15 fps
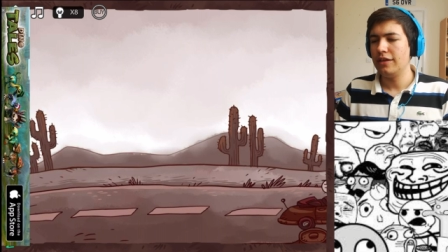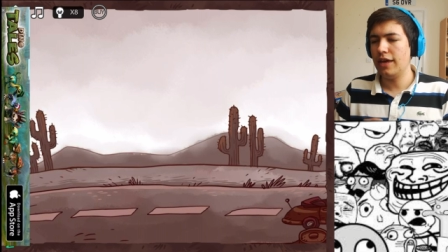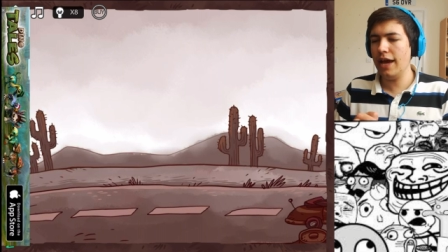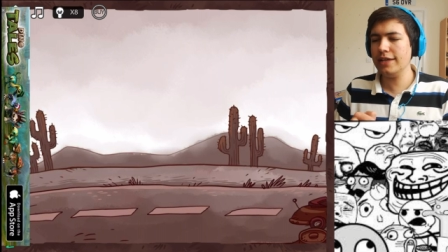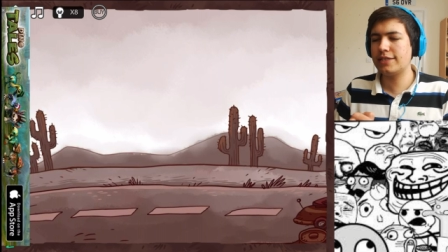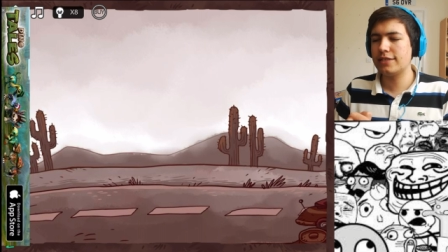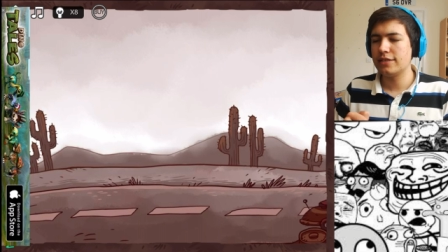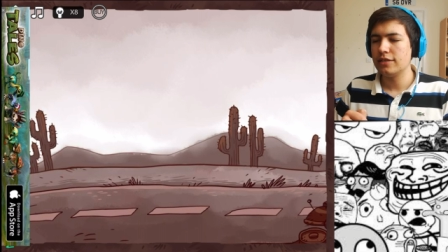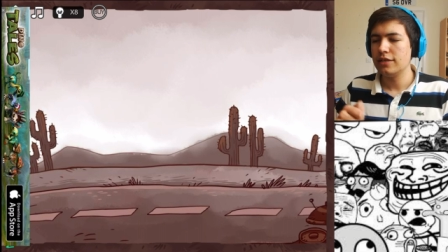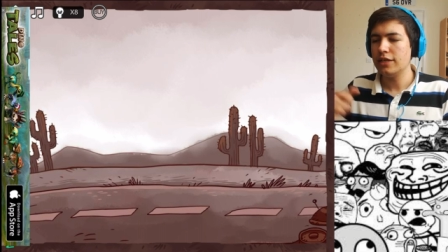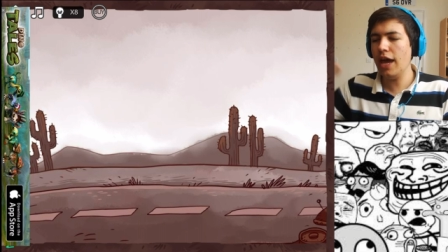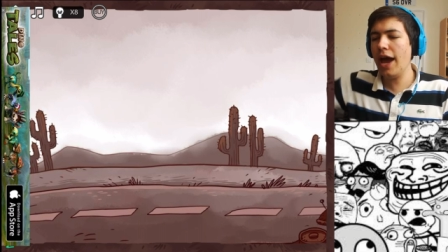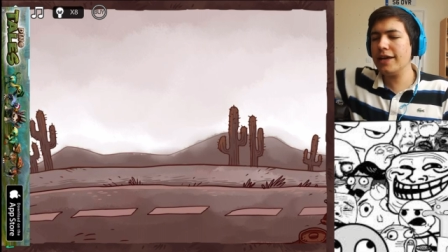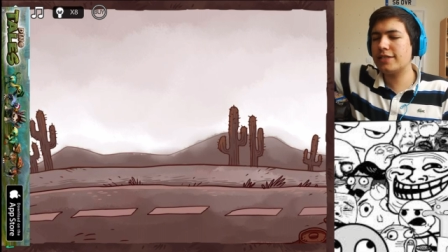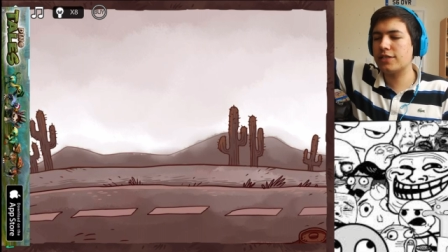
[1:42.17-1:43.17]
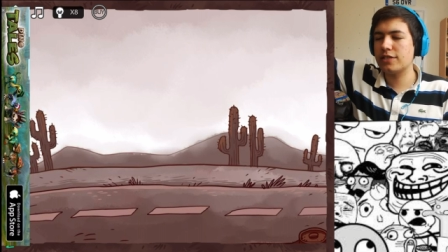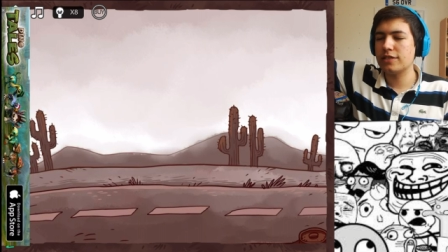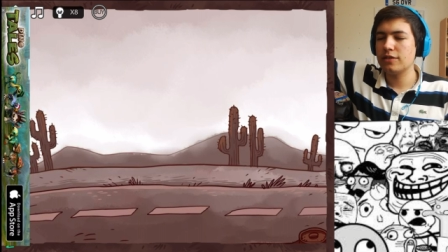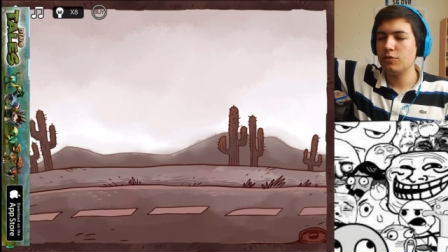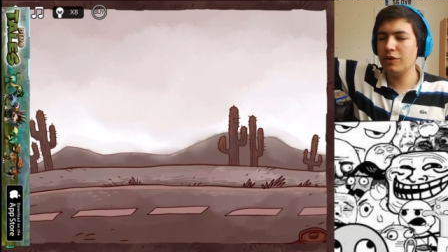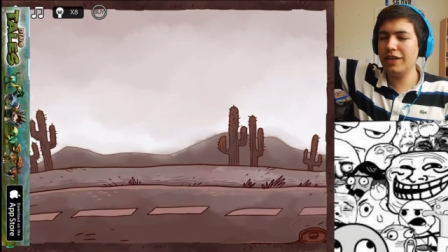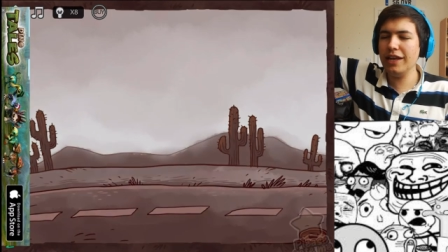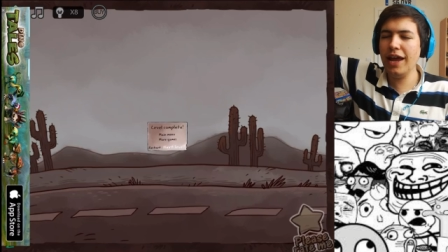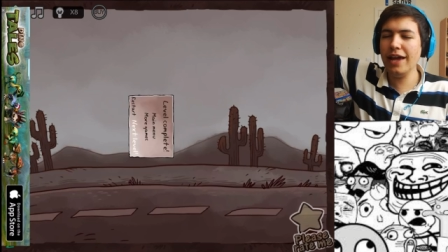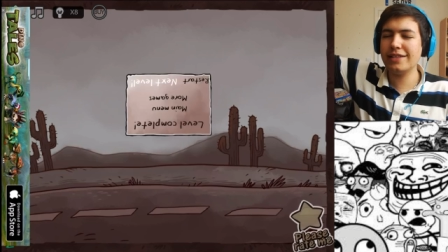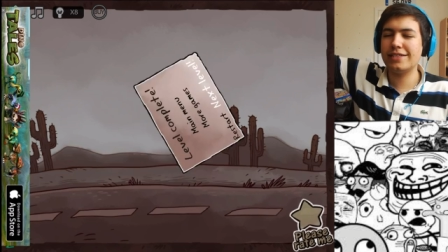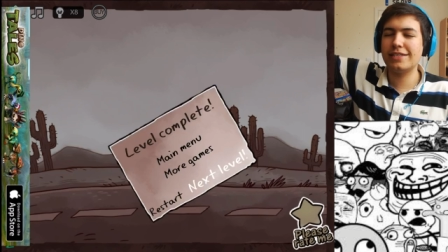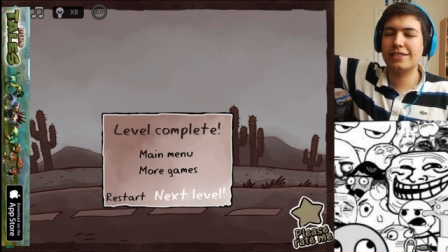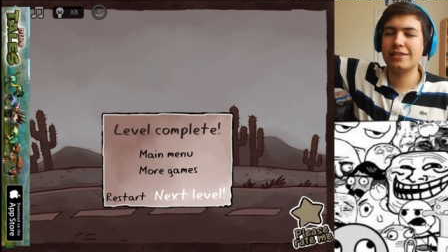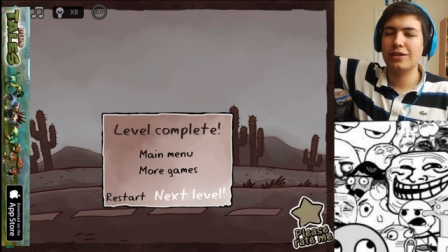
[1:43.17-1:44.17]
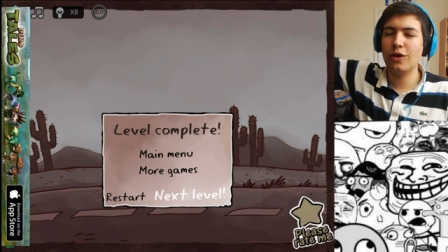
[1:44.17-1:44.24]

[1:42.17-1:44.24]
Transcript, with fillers: Yes! Yes! We did it!